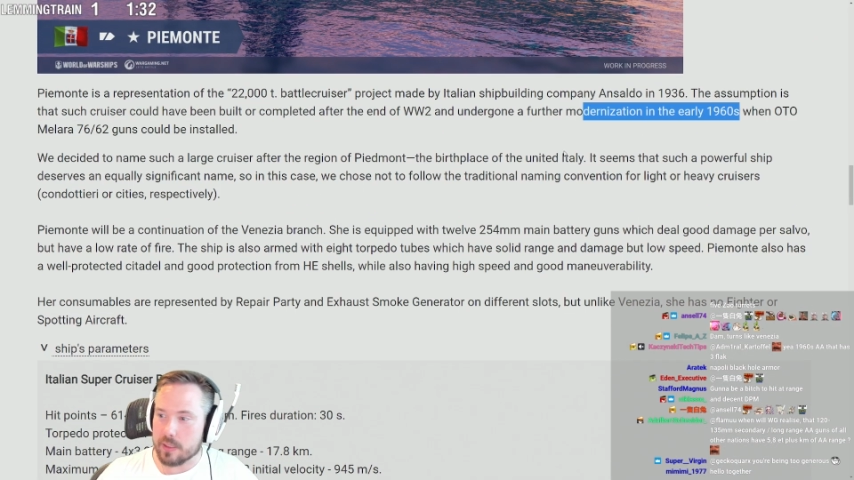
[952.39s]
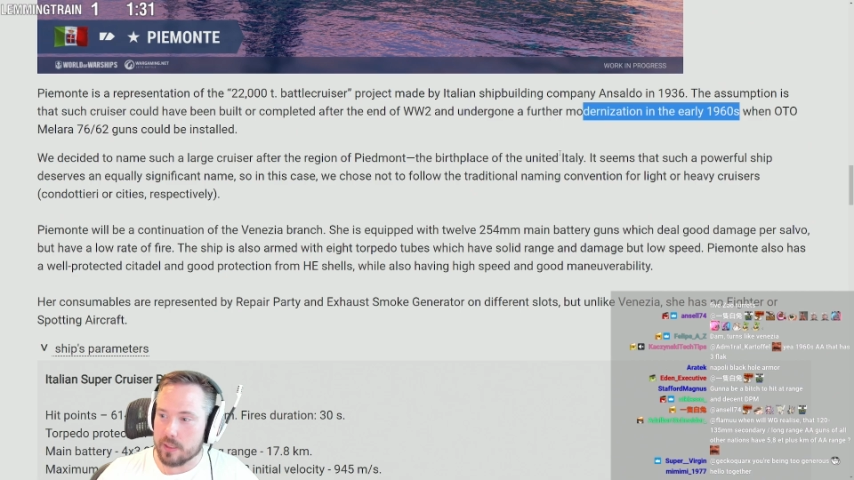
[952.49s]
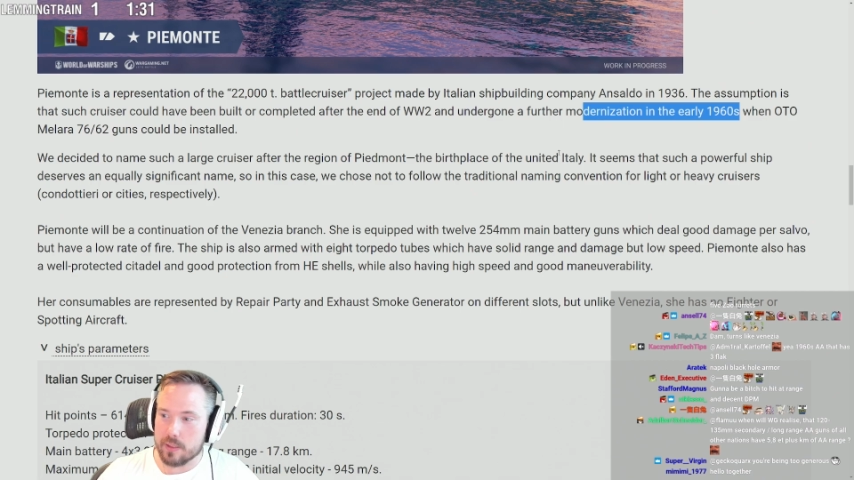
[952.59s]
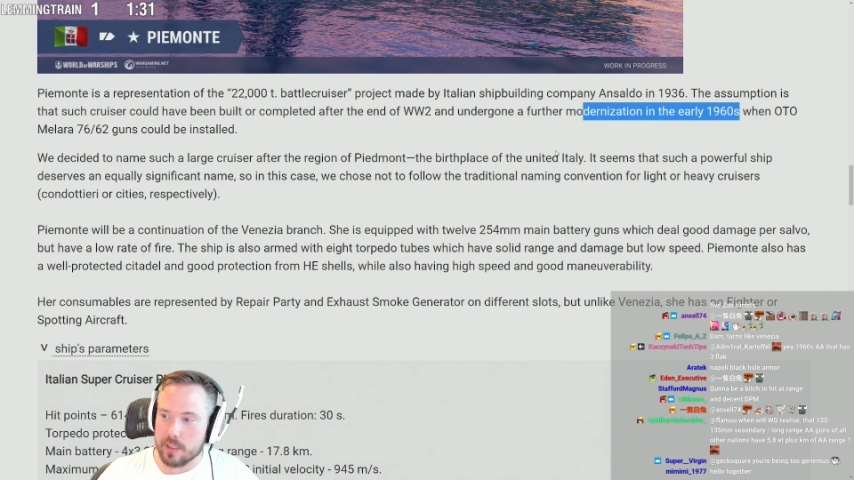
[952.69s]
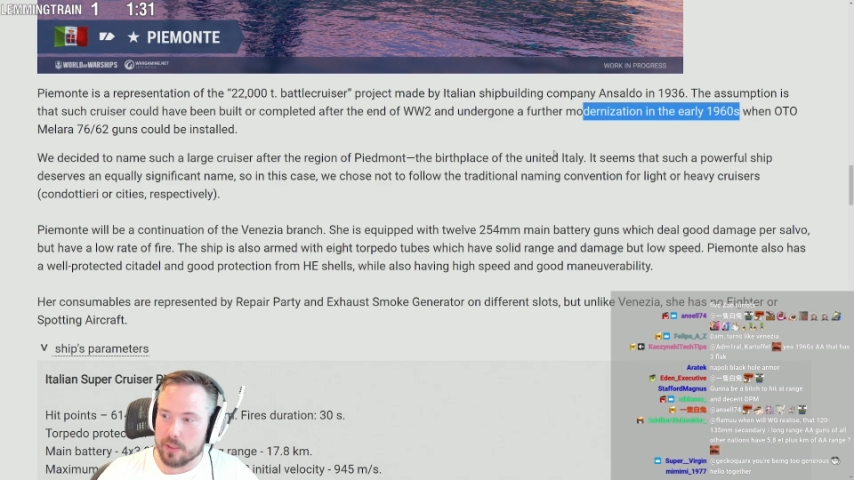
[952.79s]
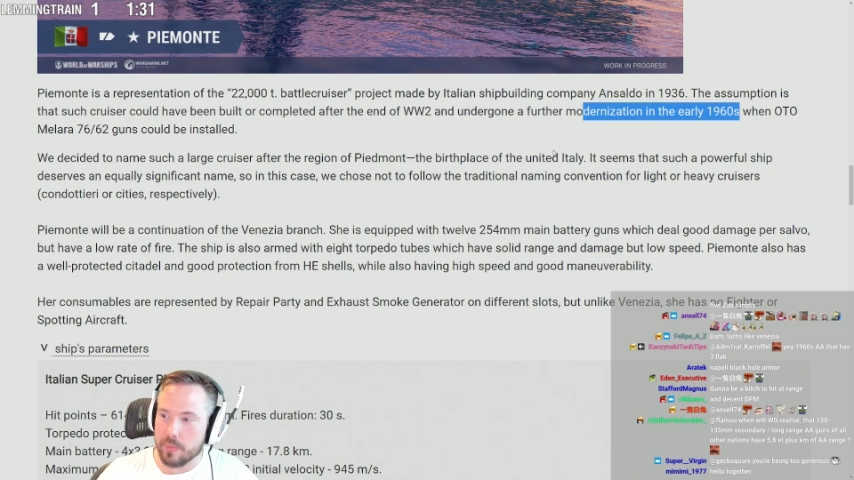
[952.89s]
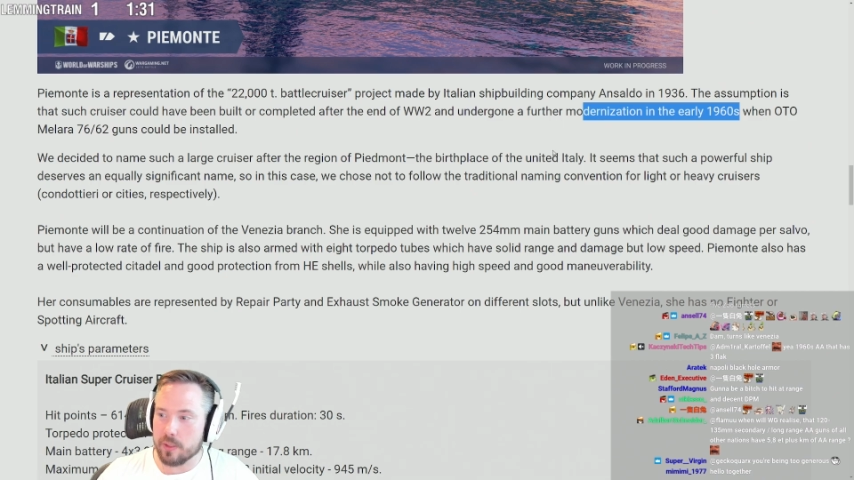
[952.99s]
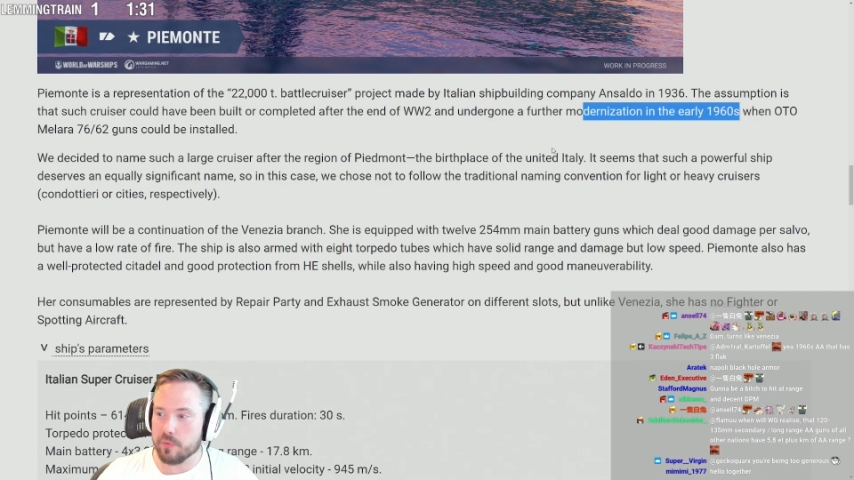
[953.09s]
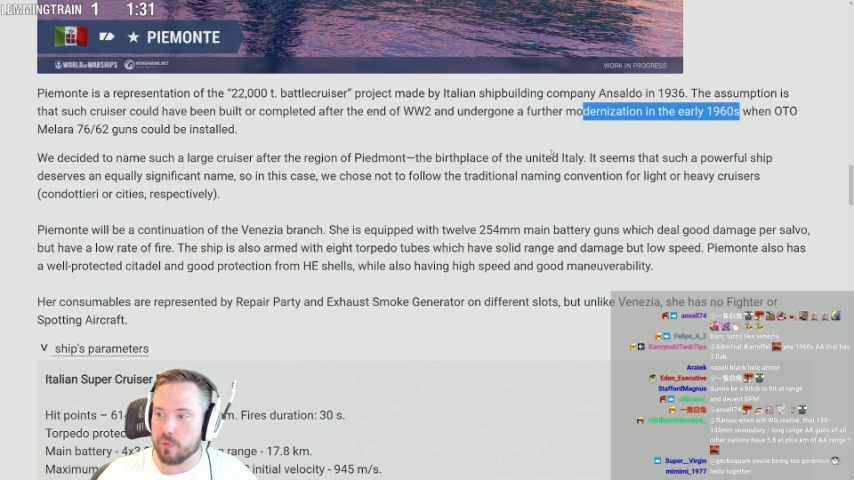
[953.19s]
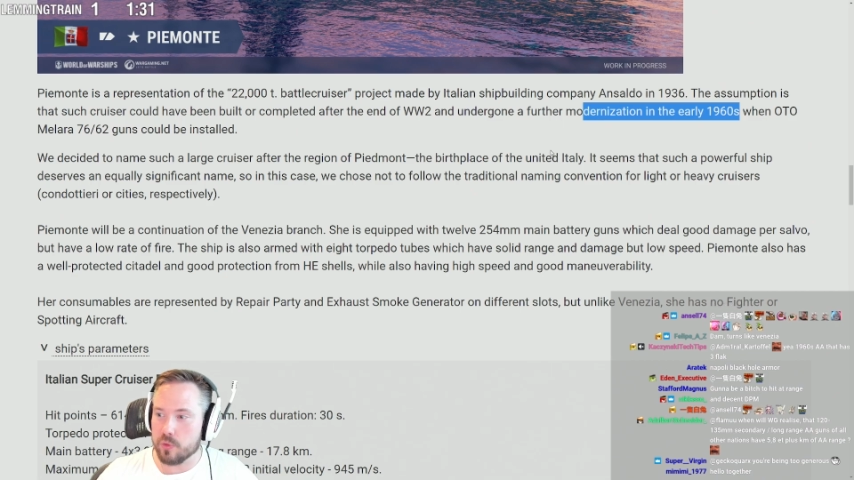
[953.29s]
It's a bit
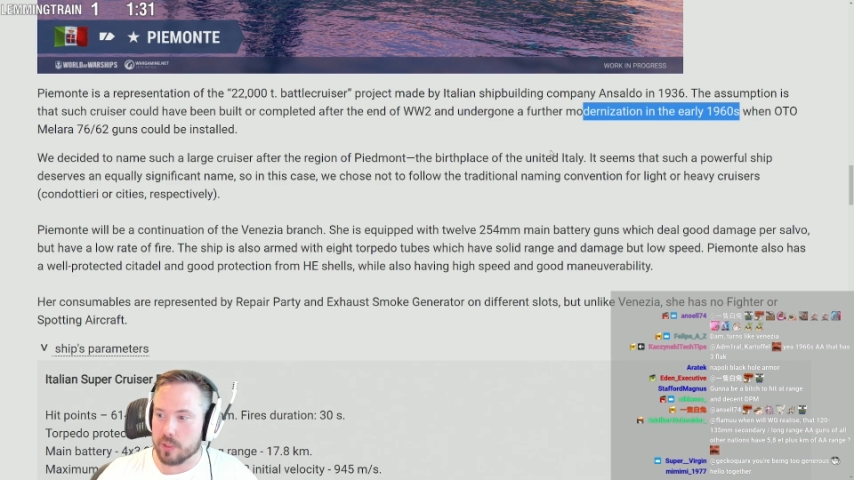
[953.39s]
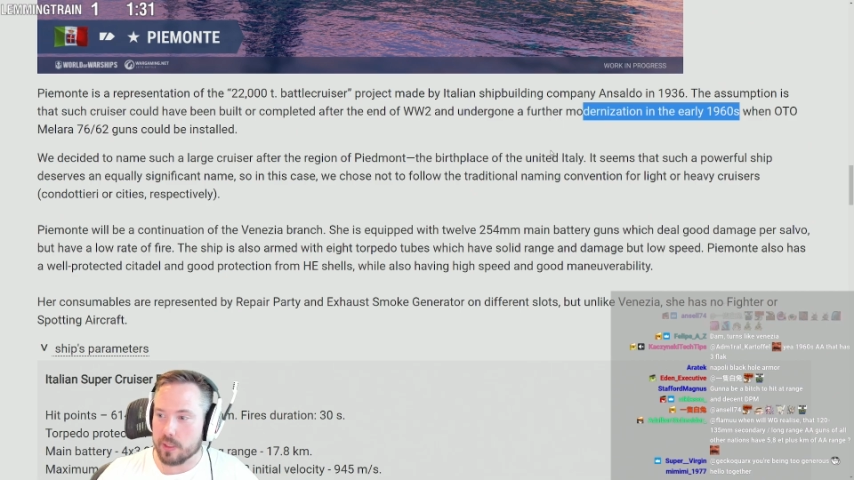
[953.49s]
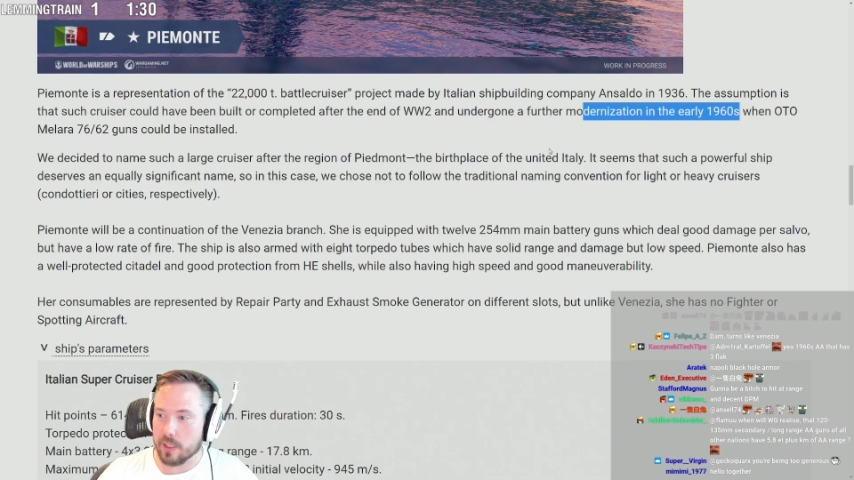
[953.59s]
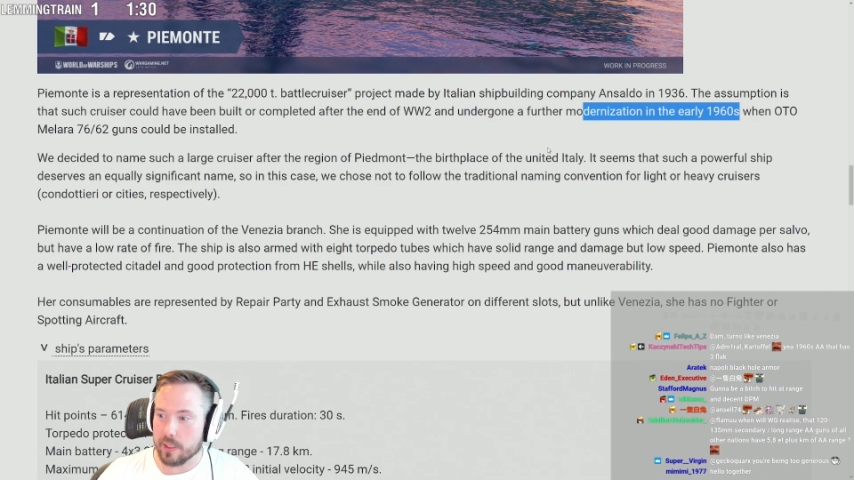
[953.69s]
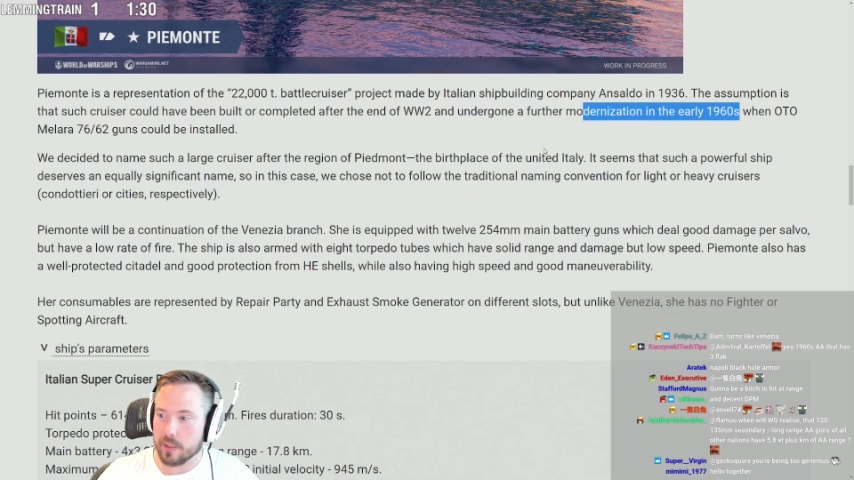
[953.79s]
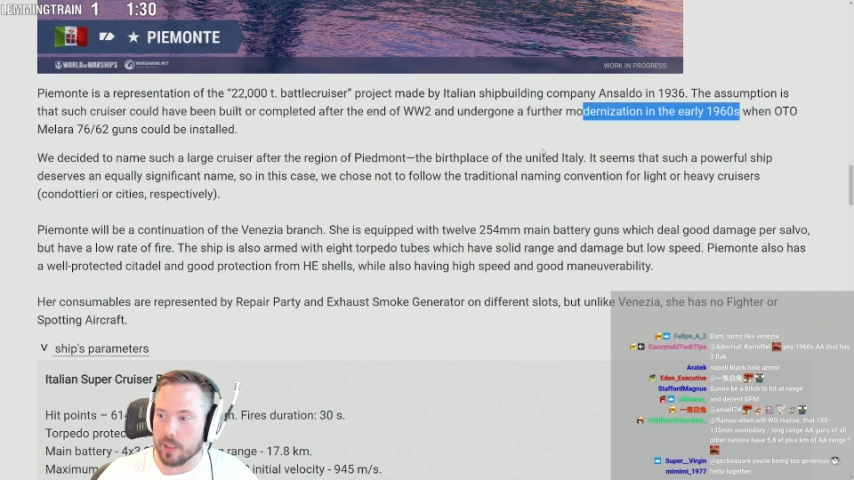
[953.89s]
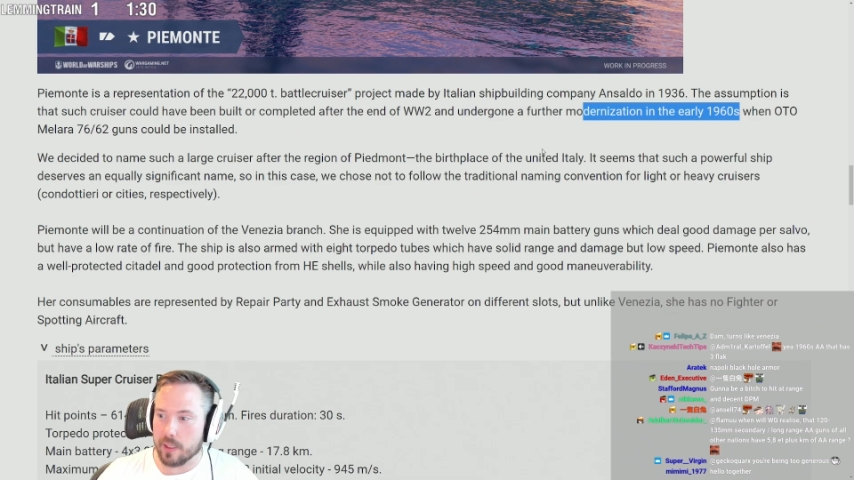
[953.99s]
confusing, like